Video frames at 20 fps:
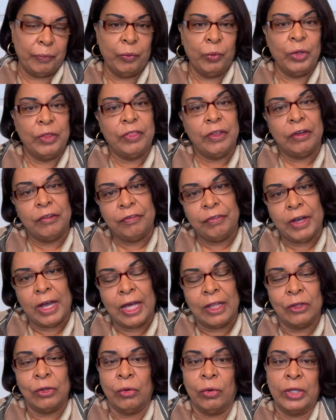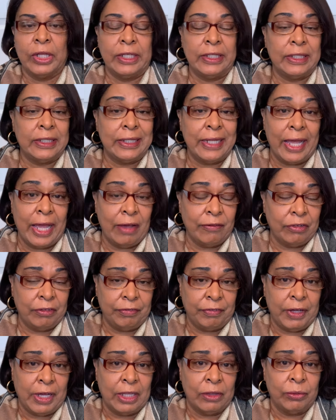with their father, or they didn't have a
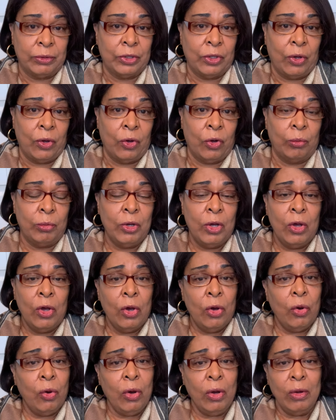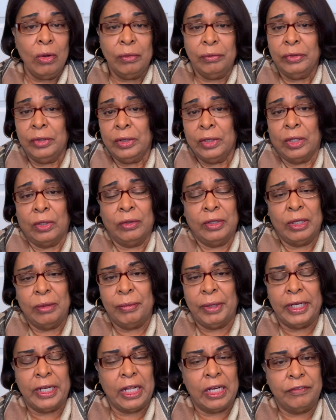father in the home, or, you know, they
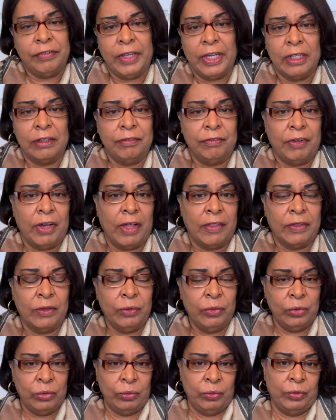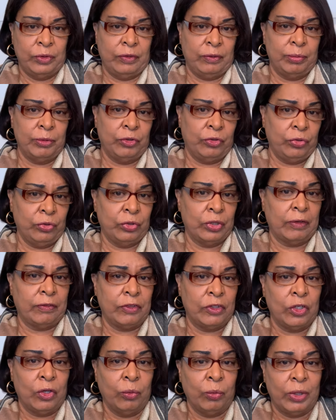may not have had a father who was mature enough
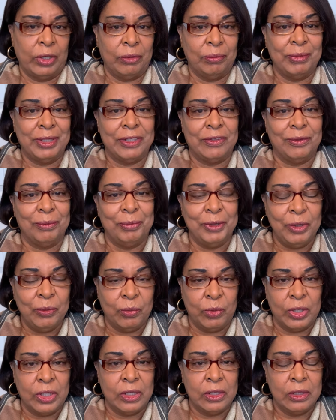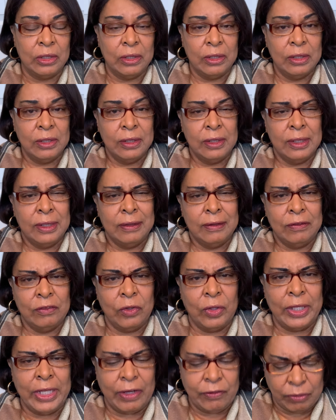to know what it meant to be one.
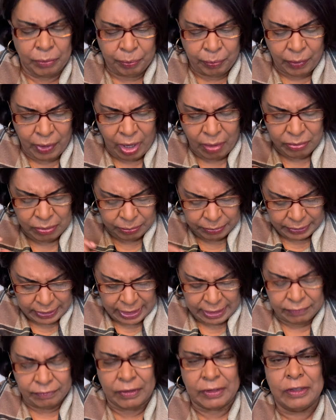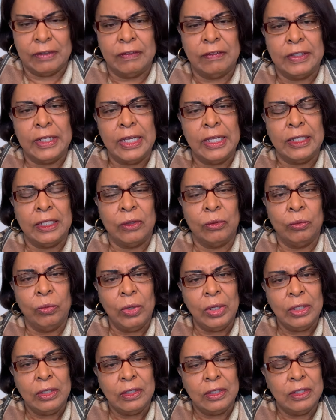So they have a problem kind of understanding,
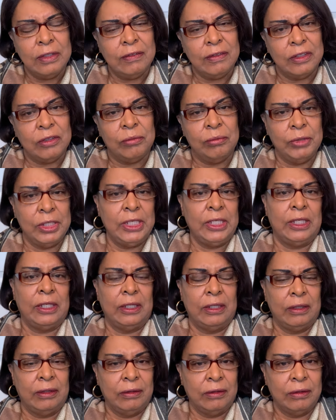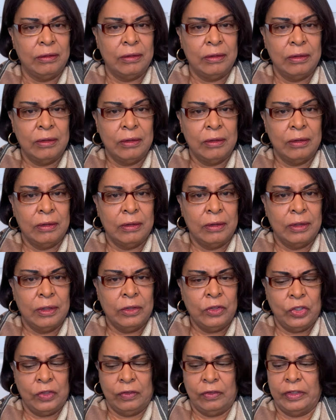what does it mean
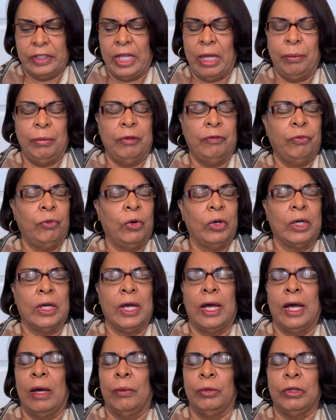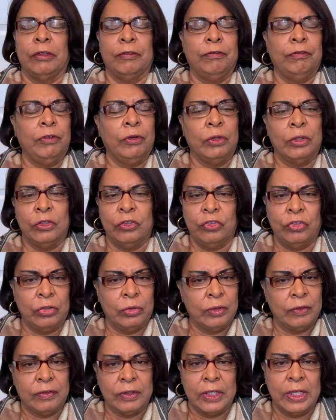to stand before God with the full
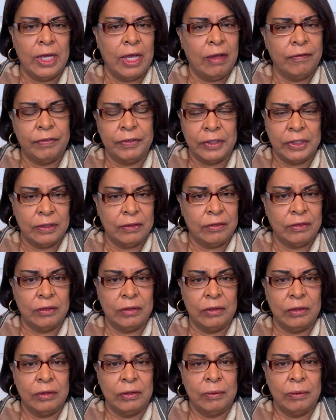assurance and confidence?